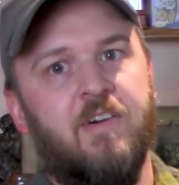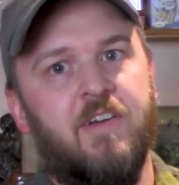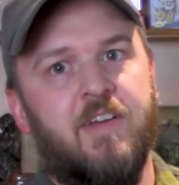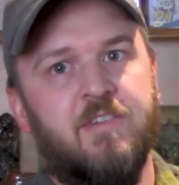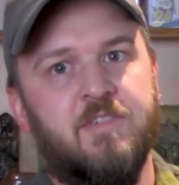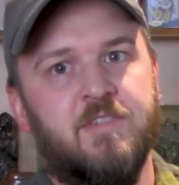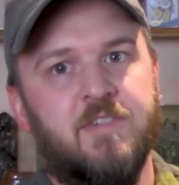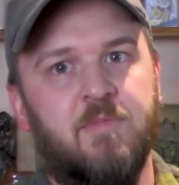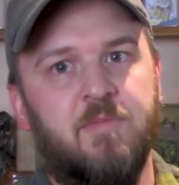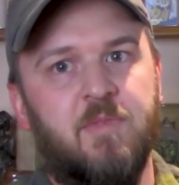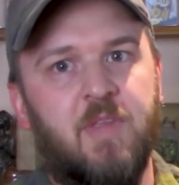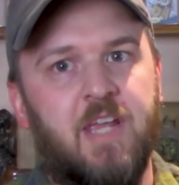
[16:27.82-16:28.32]
if
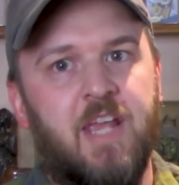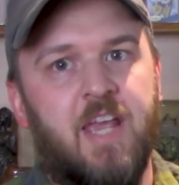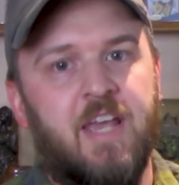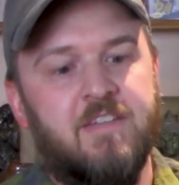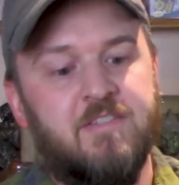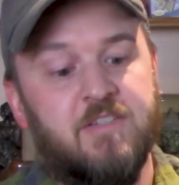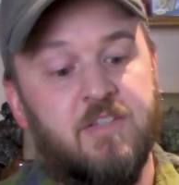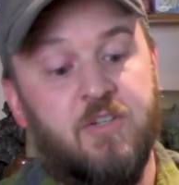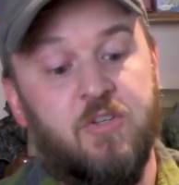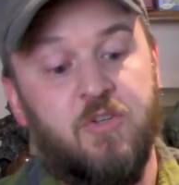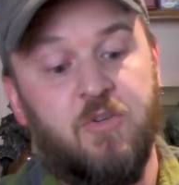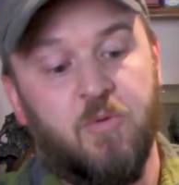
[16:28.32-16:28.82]
something
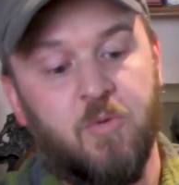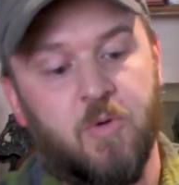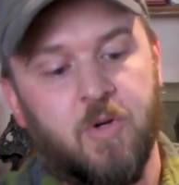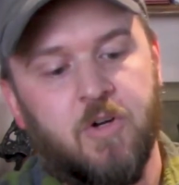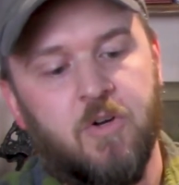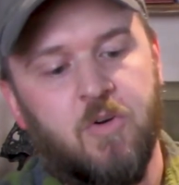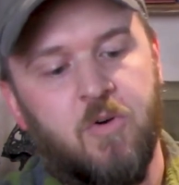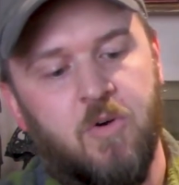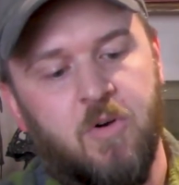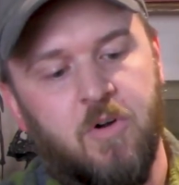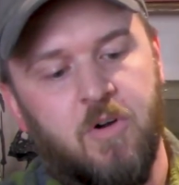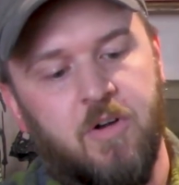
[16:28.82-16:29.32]
has a newer
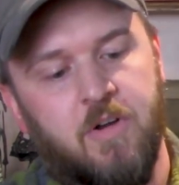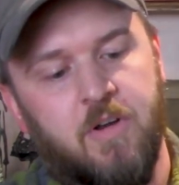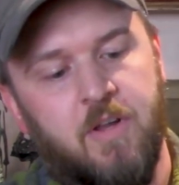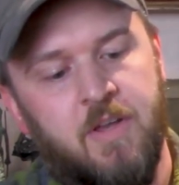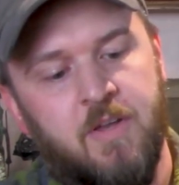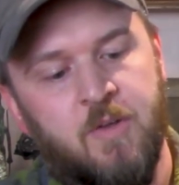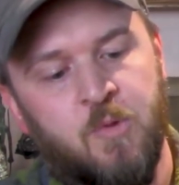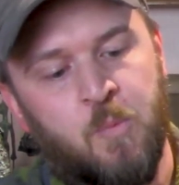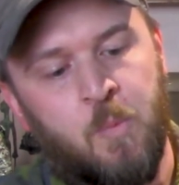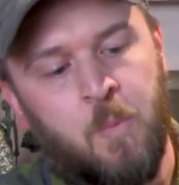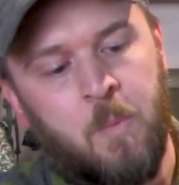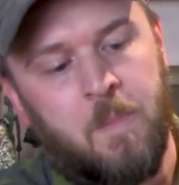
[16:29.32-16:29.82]
cord,
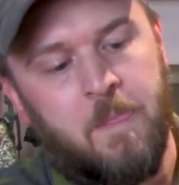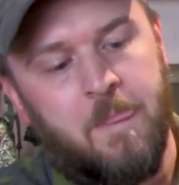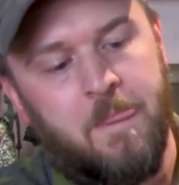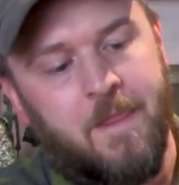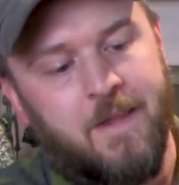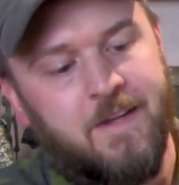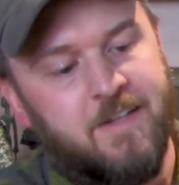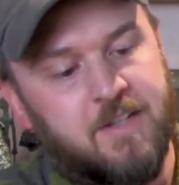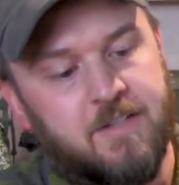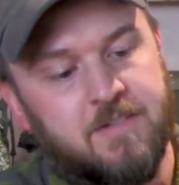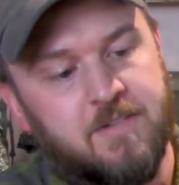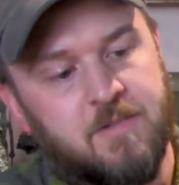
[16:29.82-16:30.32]

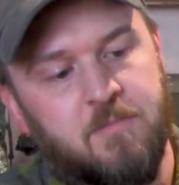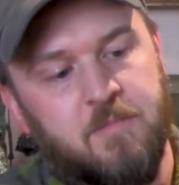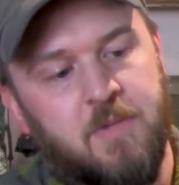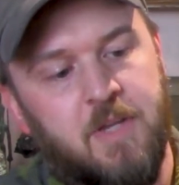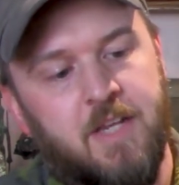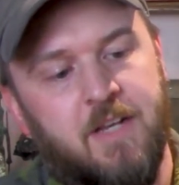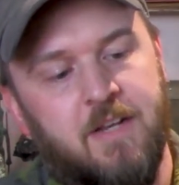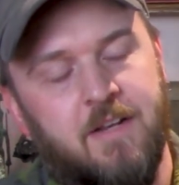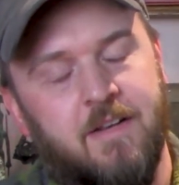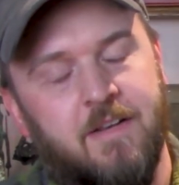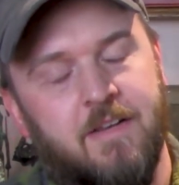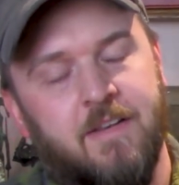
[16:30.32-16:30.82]
it doesn't
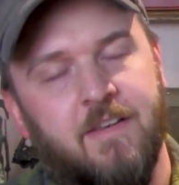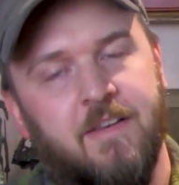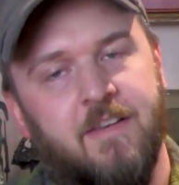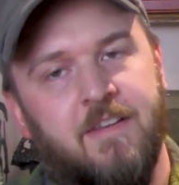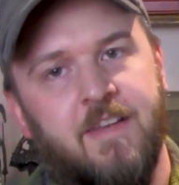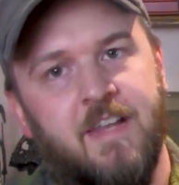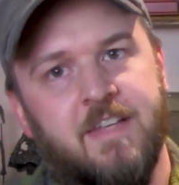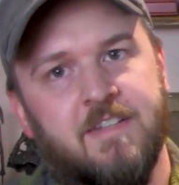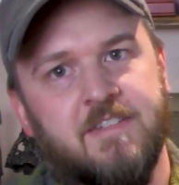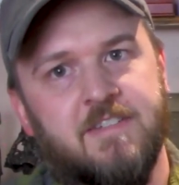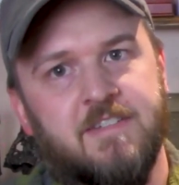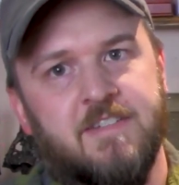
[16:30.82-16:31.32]
mean
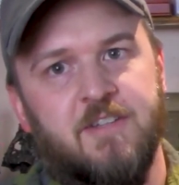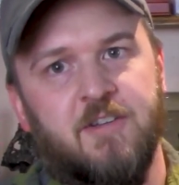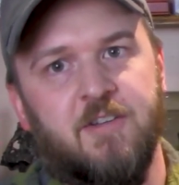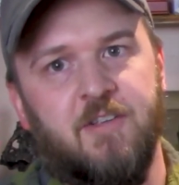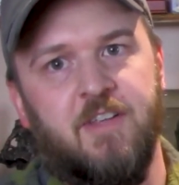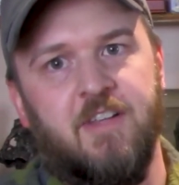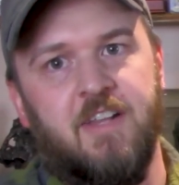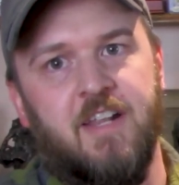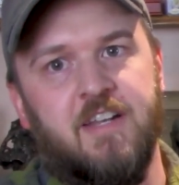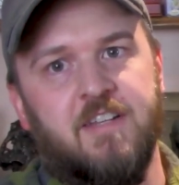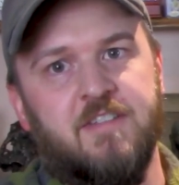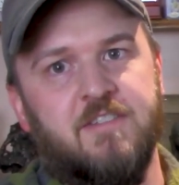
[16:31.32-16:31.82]

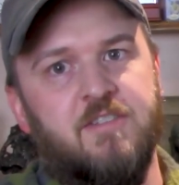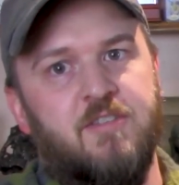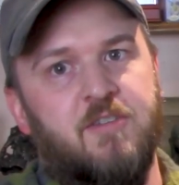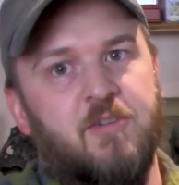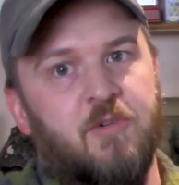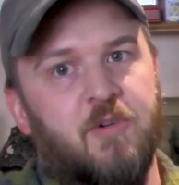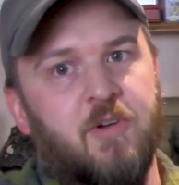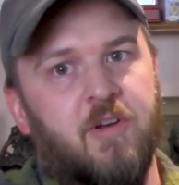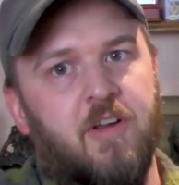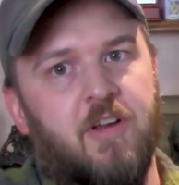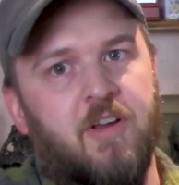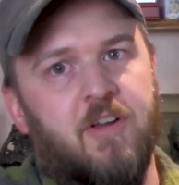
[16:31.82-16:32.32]
necessarily that it's
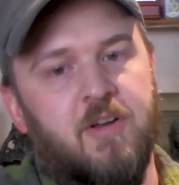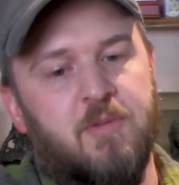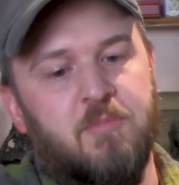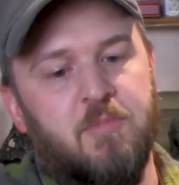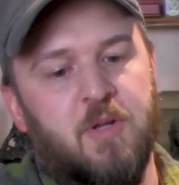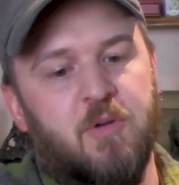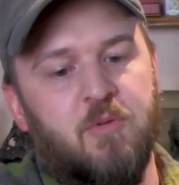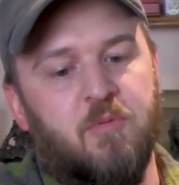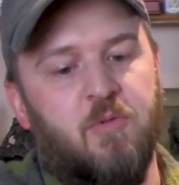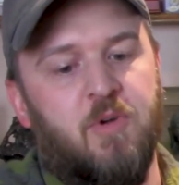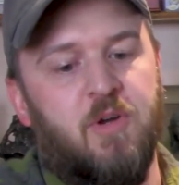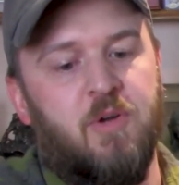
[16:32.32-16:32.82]
newer. It could have
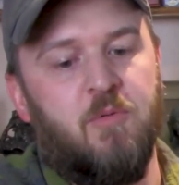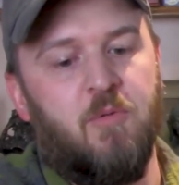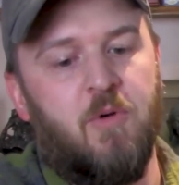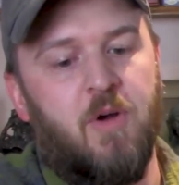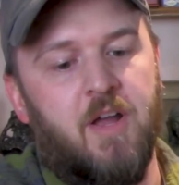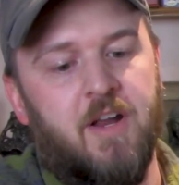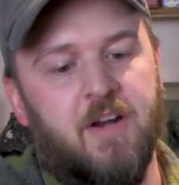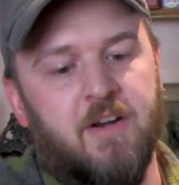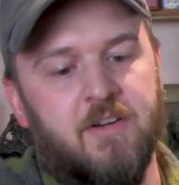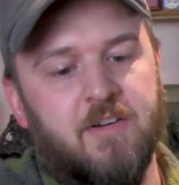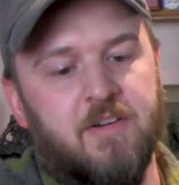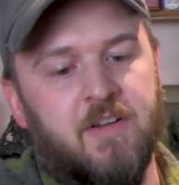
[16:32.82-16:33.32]
been
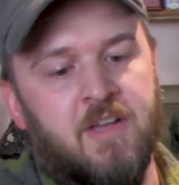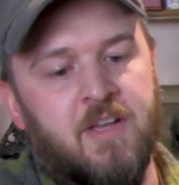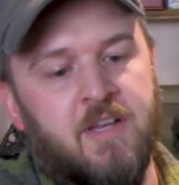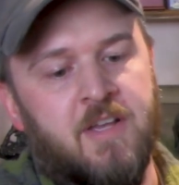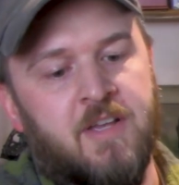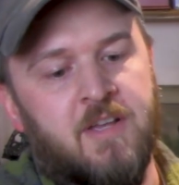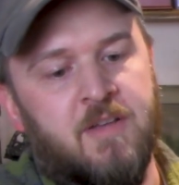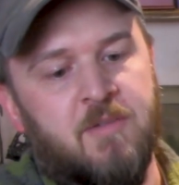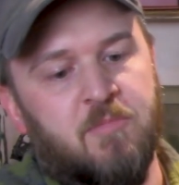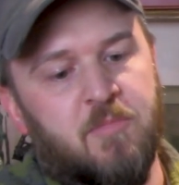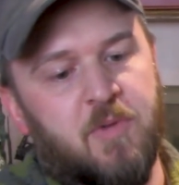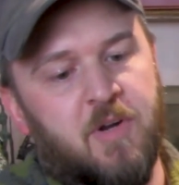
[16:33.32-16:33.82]
rewired.
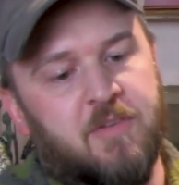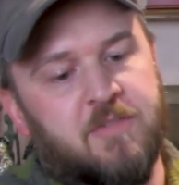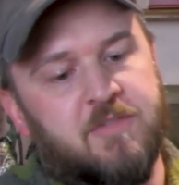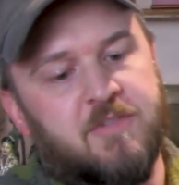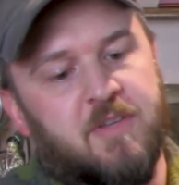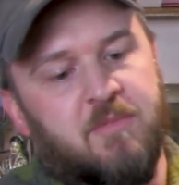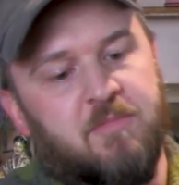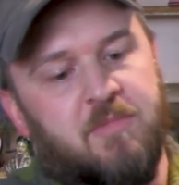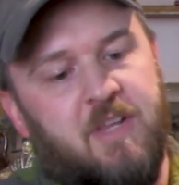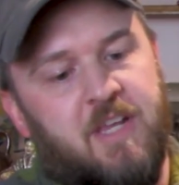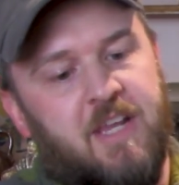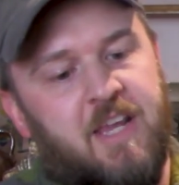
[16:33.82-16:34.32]
But if
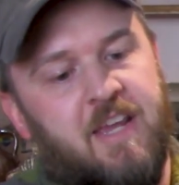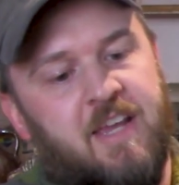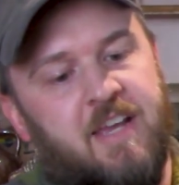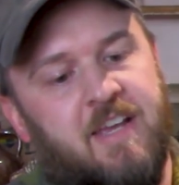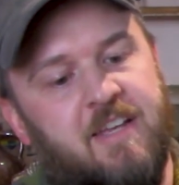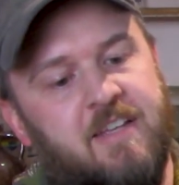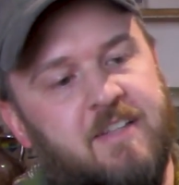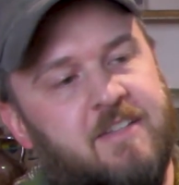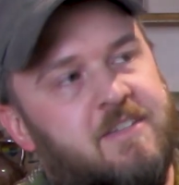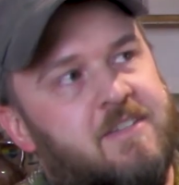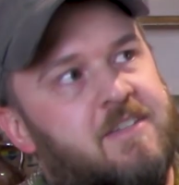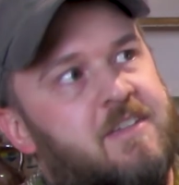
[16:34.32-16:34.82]
something
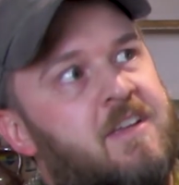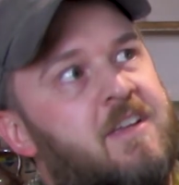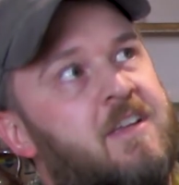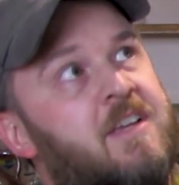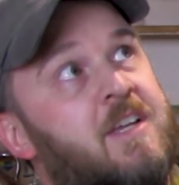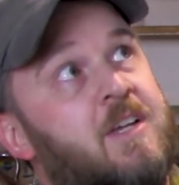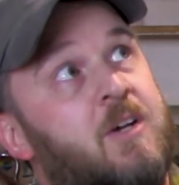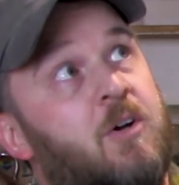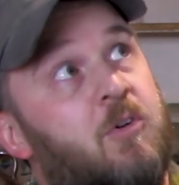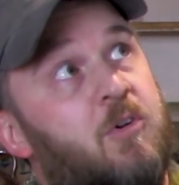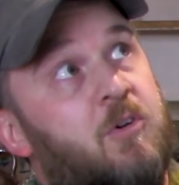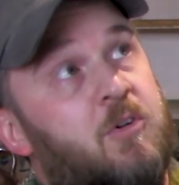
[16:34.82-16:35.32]
has
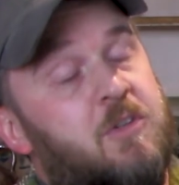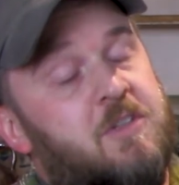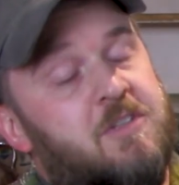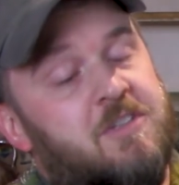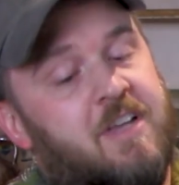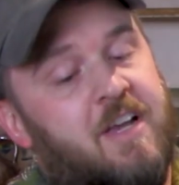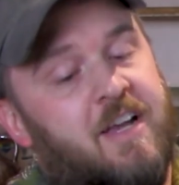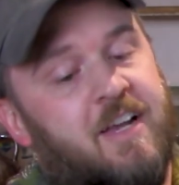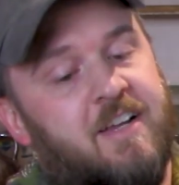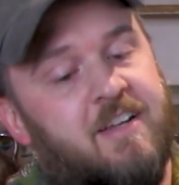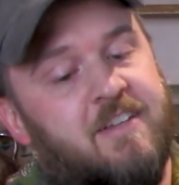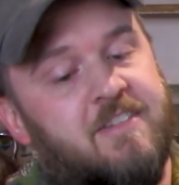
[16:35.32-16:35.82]
old
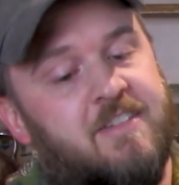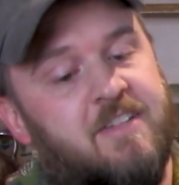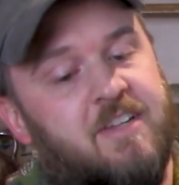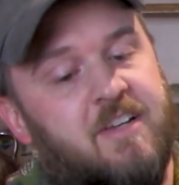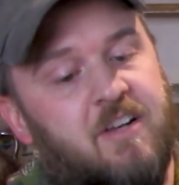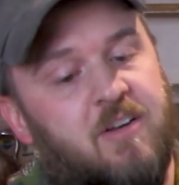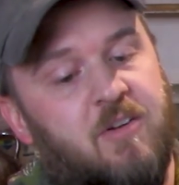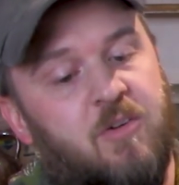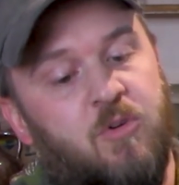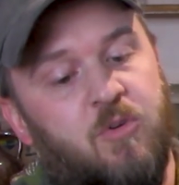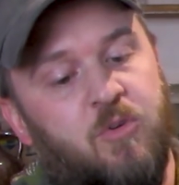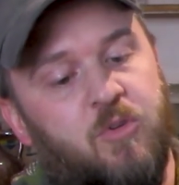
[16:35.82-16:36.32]
sockets and
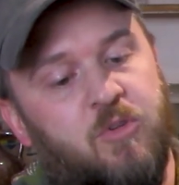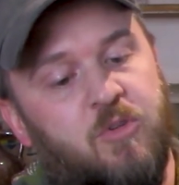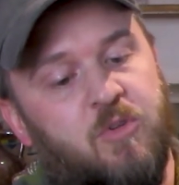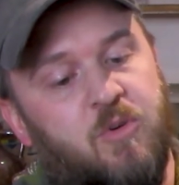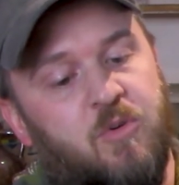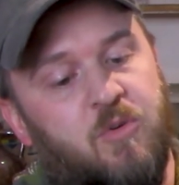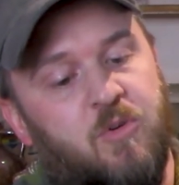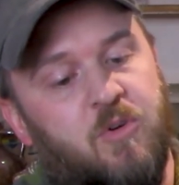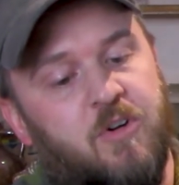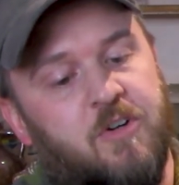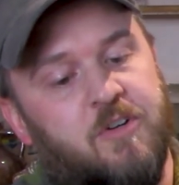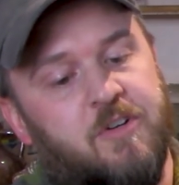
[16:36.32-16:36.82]
an old
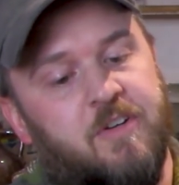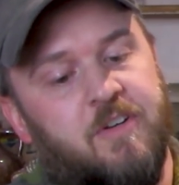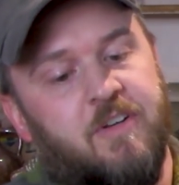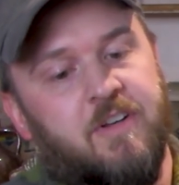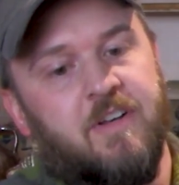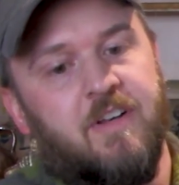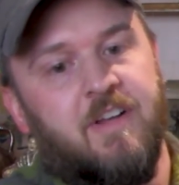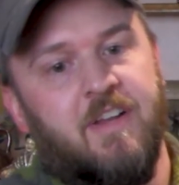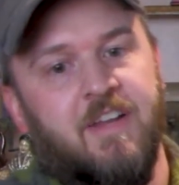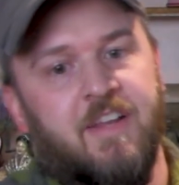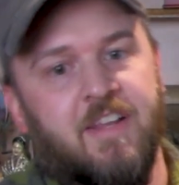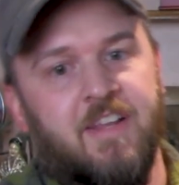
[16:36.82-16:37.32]
cord
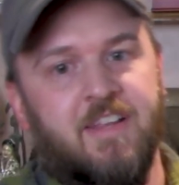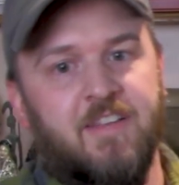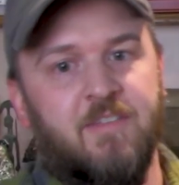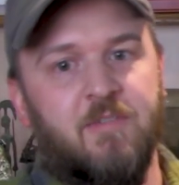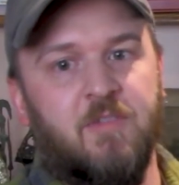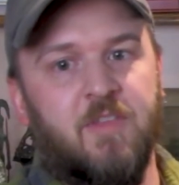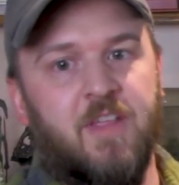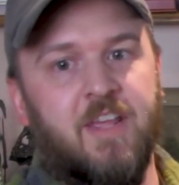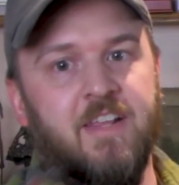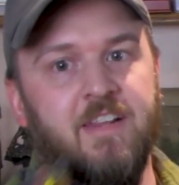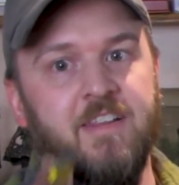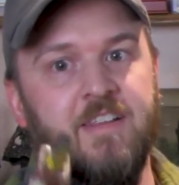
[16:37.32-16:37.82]

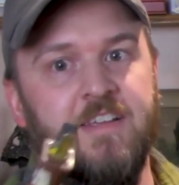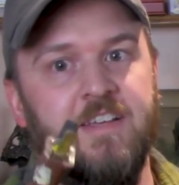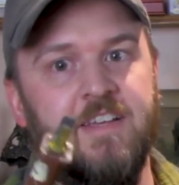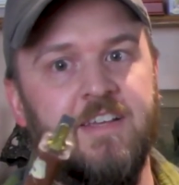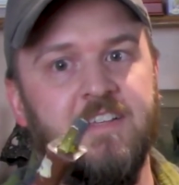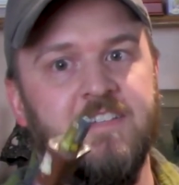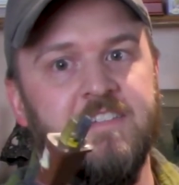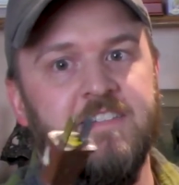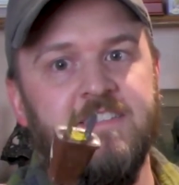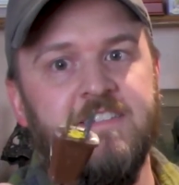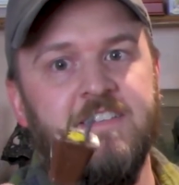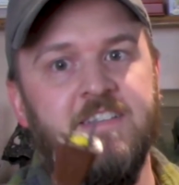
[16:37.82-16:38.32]
like
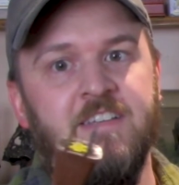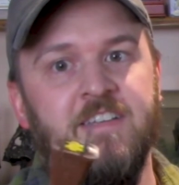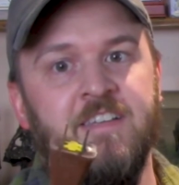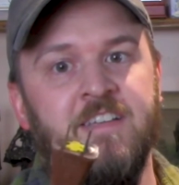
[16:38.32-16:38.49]
this,